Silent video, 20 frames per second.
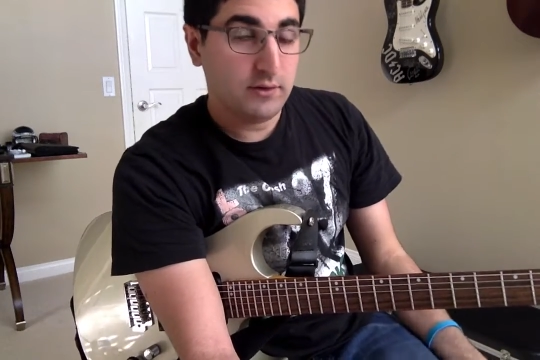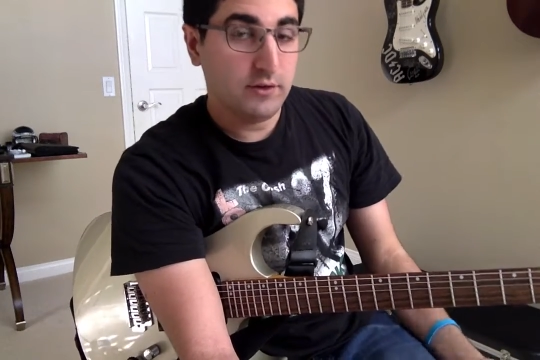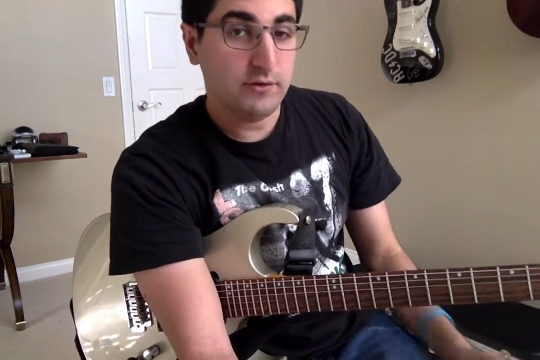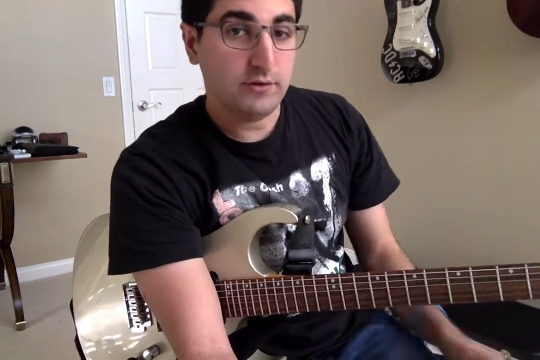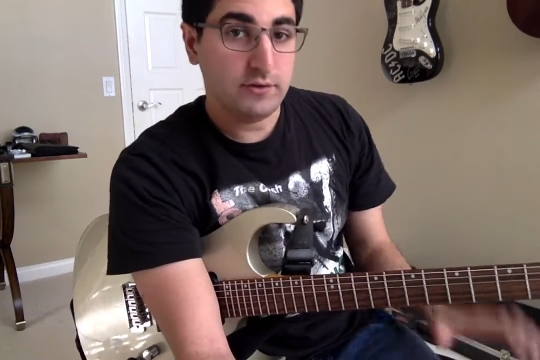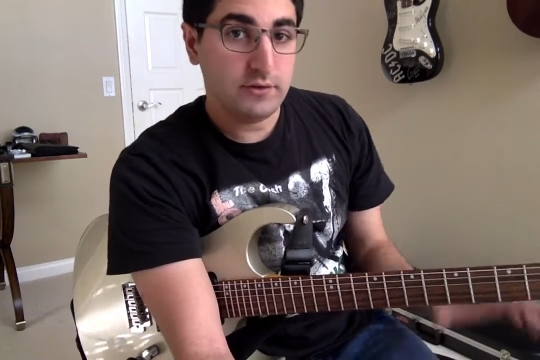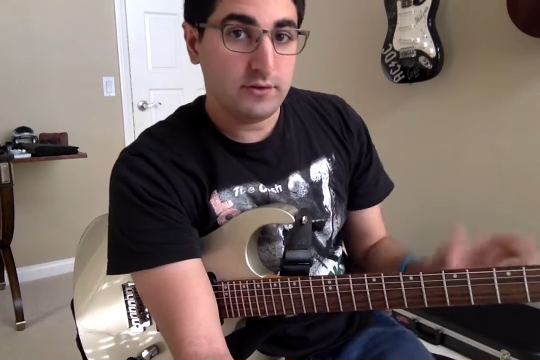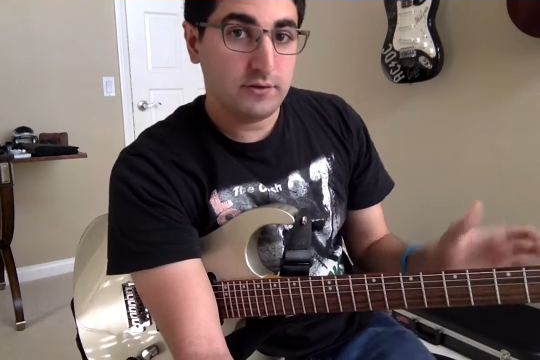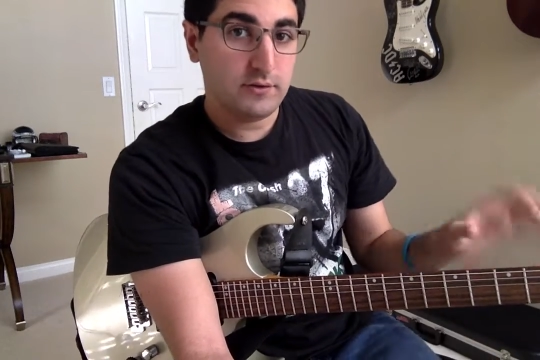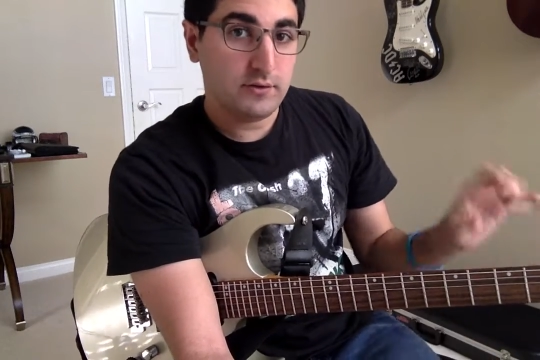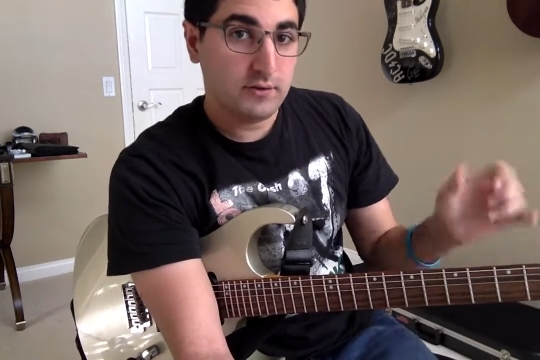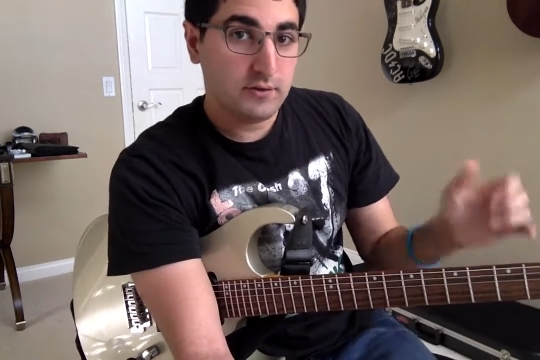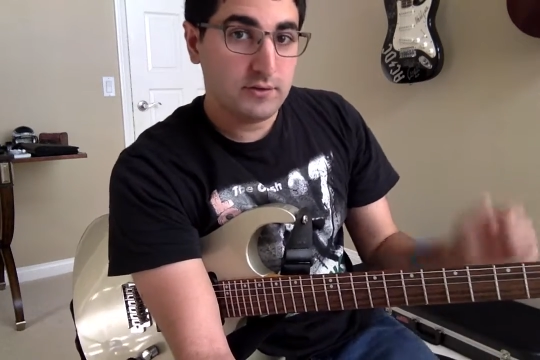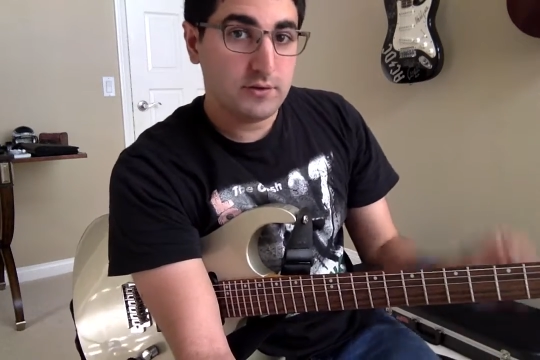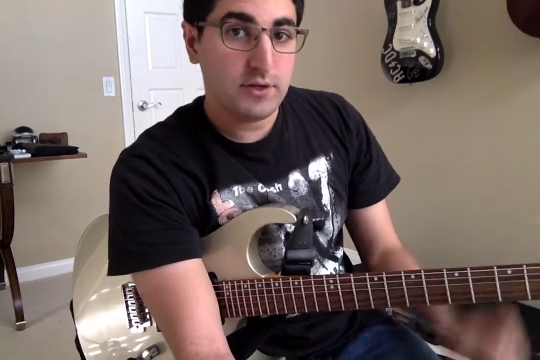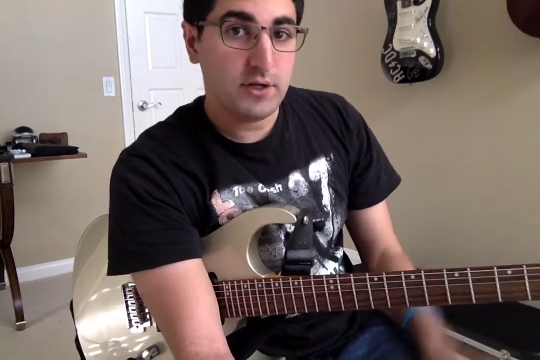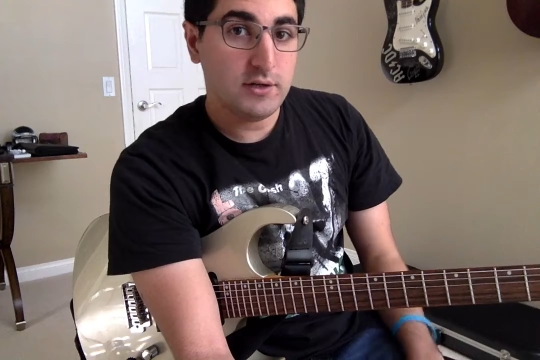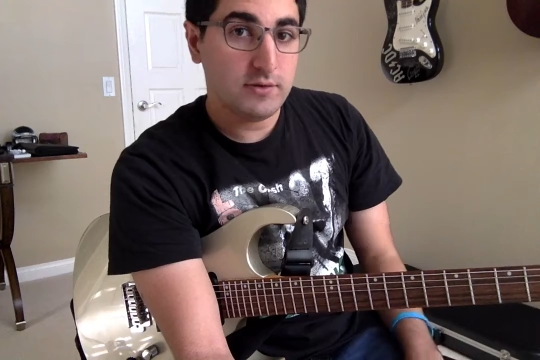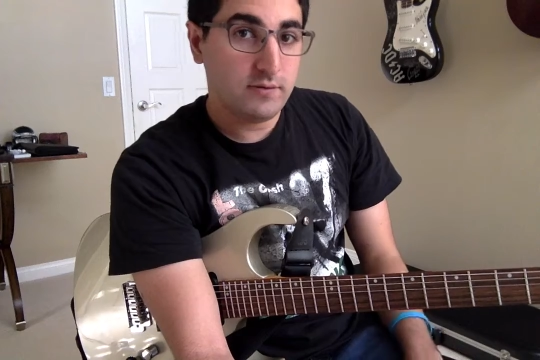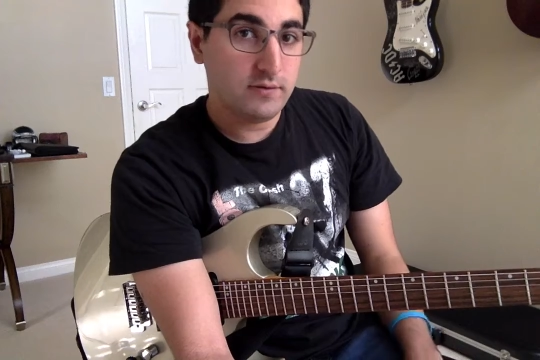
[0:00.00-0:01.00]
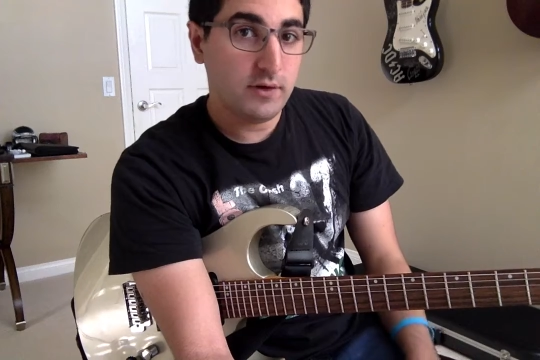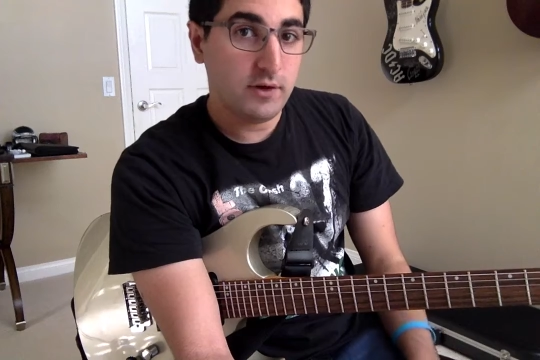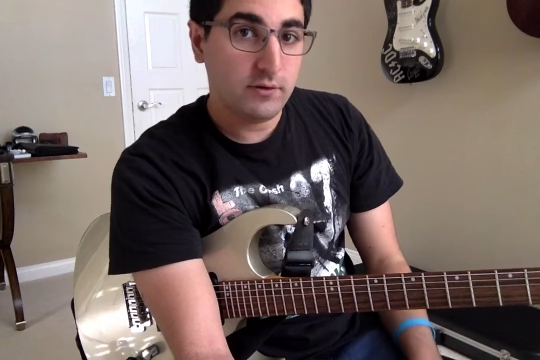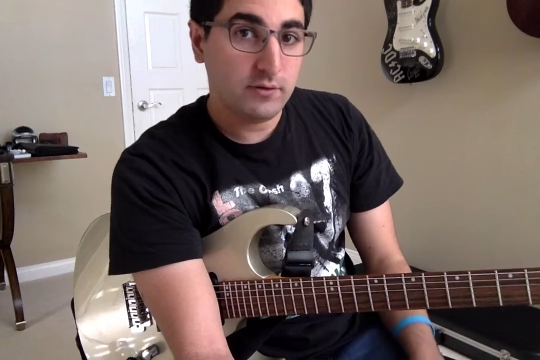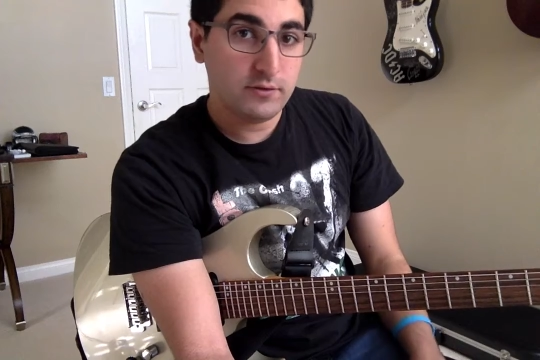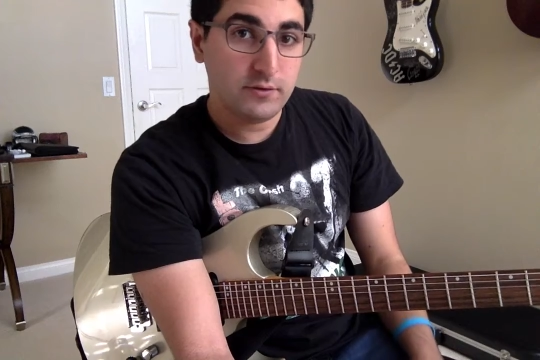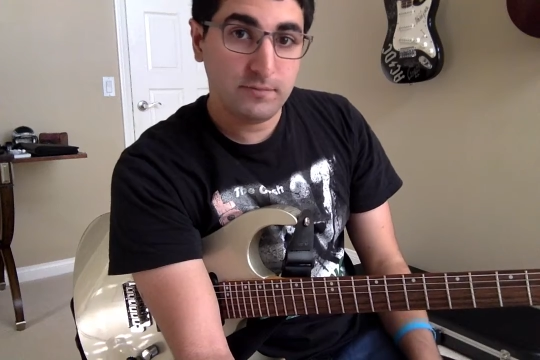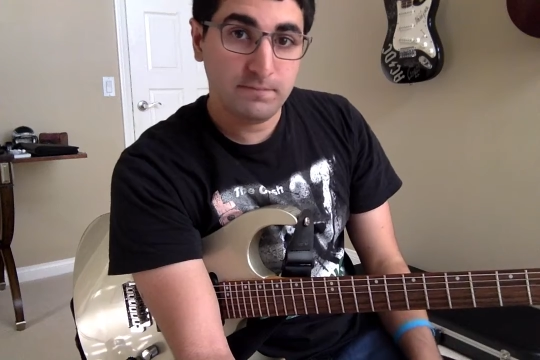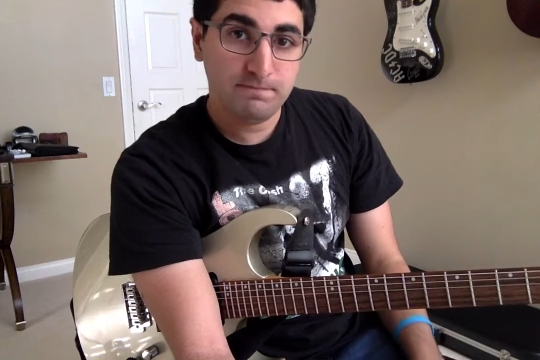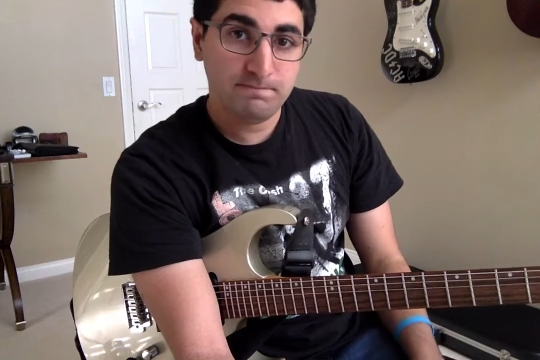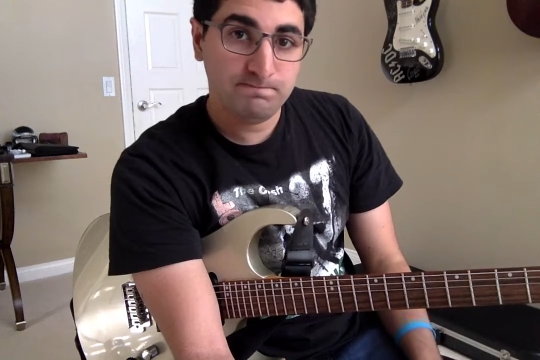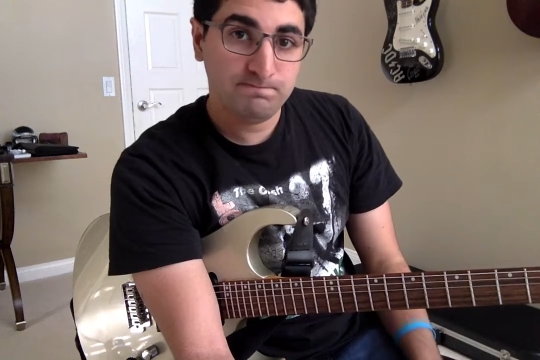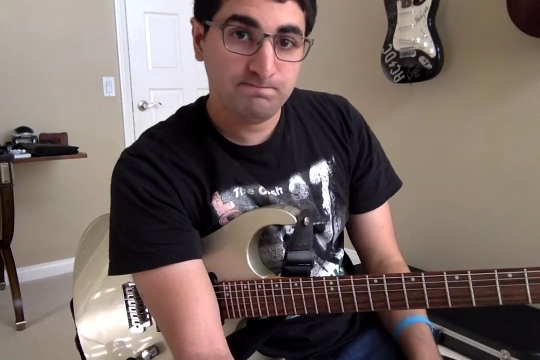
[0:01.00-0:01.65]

Those are just changing notes.